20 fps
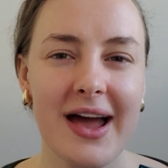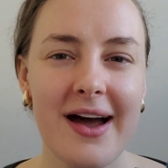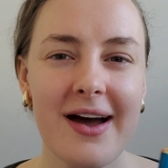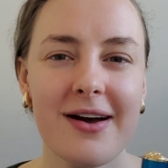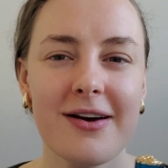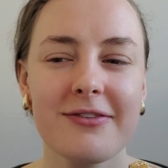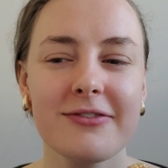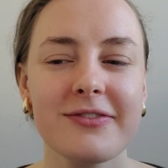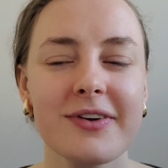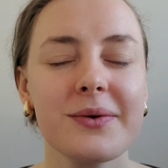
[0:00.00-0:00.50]

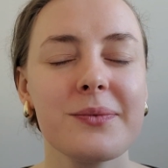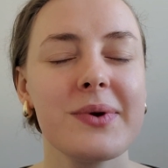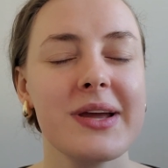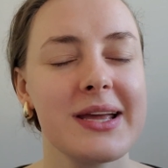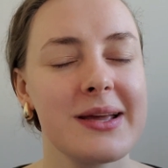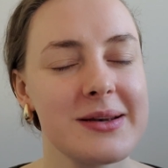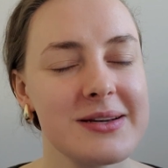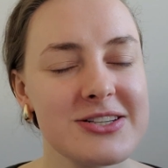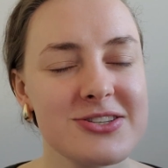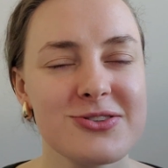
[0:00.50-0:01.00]
have and we
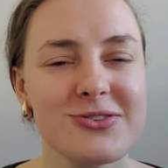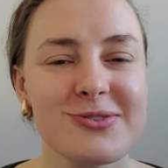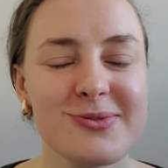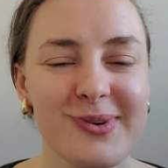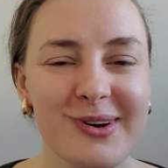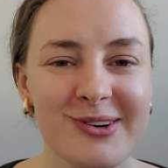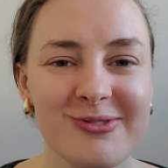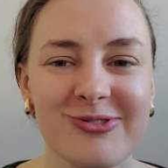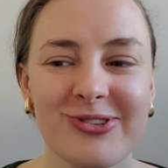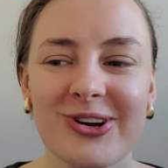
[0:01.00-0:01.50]
can choose
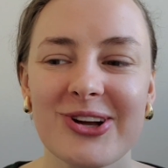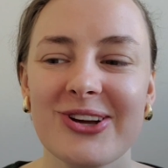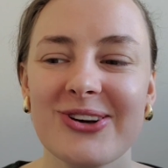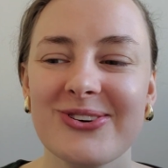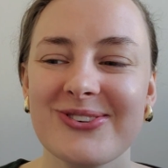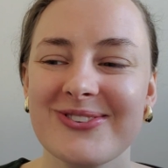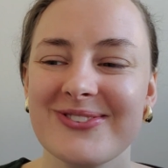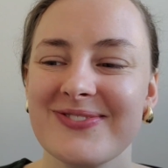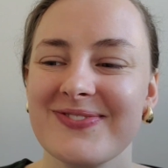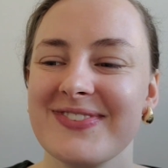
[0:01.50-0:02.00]
one for
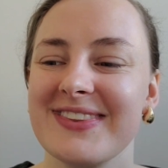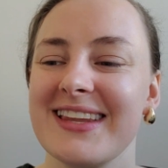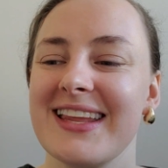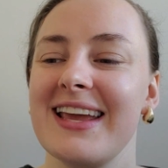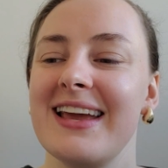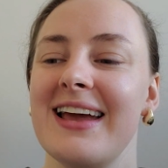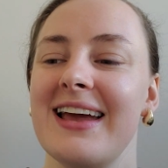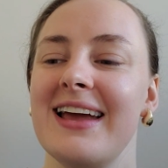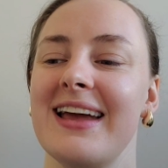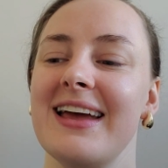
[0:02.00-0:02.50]
you.
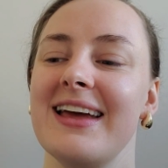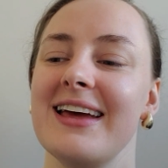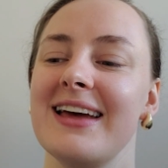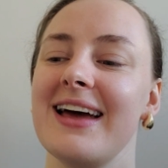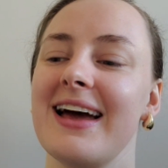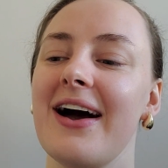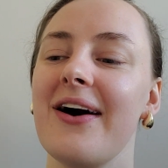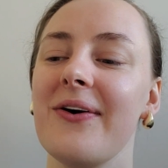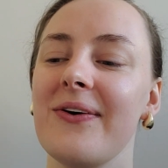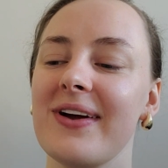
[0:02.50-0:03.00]

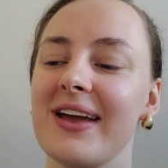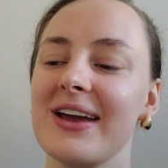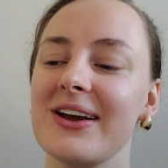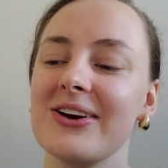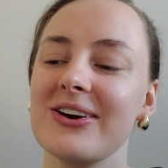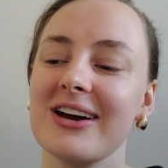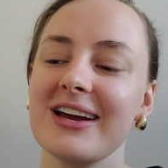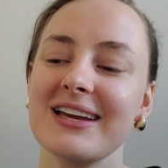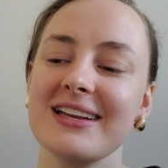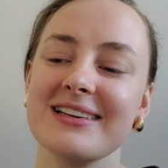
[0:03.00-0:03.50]
Okay,
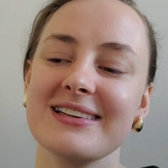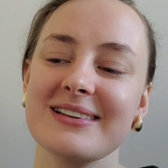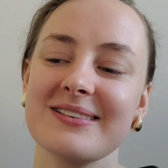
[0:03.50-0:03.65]
great.